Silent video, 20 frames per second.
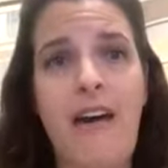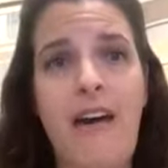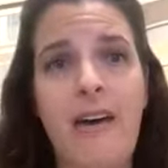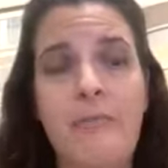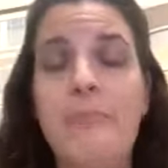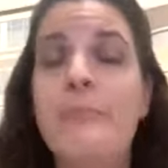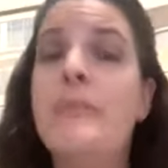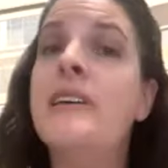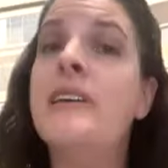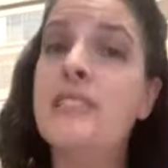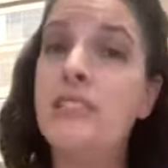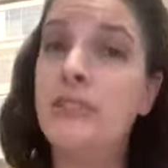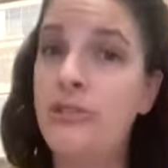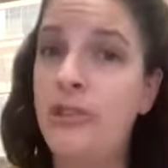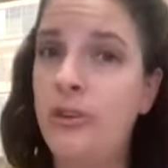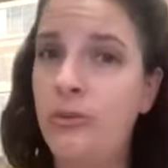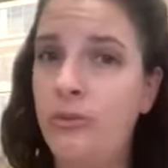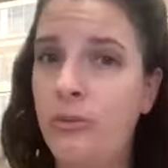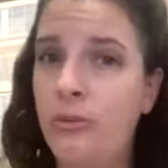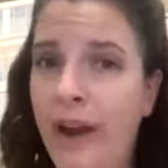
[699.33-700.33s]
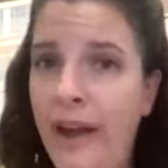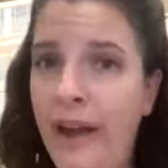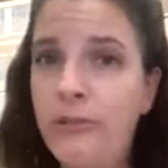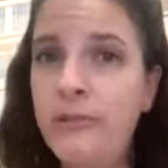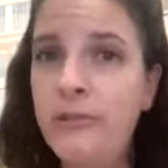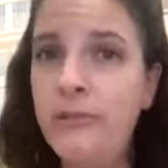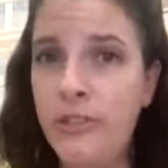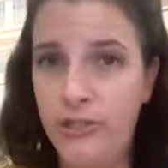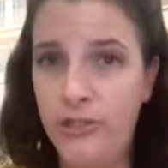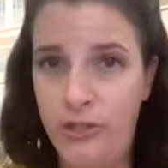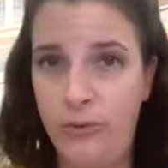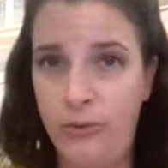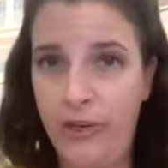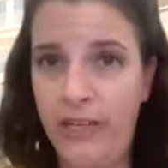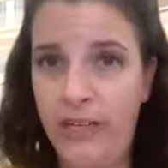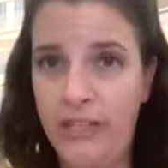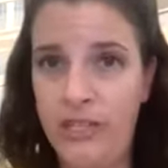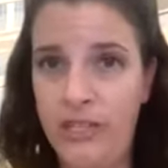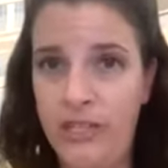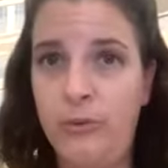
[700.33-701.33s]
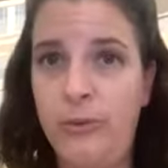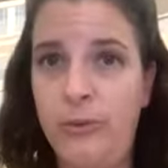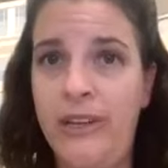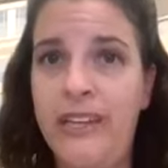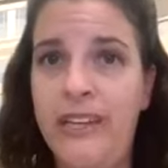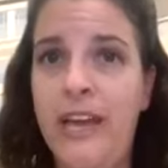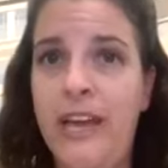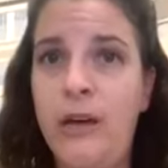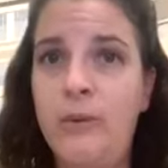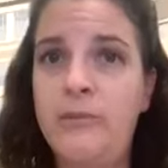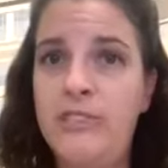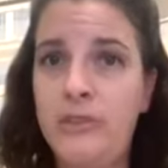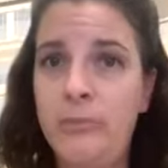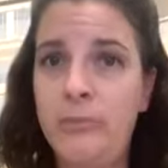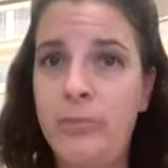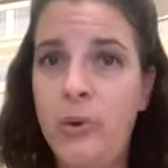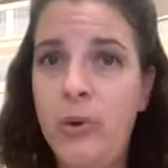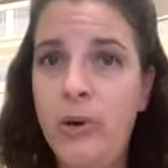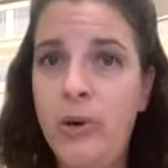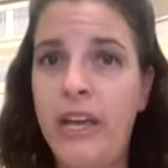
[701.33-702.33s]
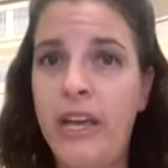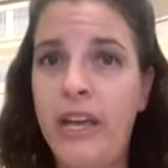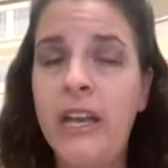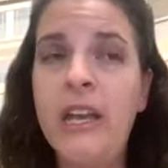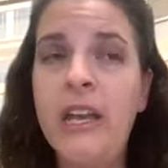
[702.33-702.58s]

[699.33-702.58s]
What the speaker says: muscles around the joint to really help support it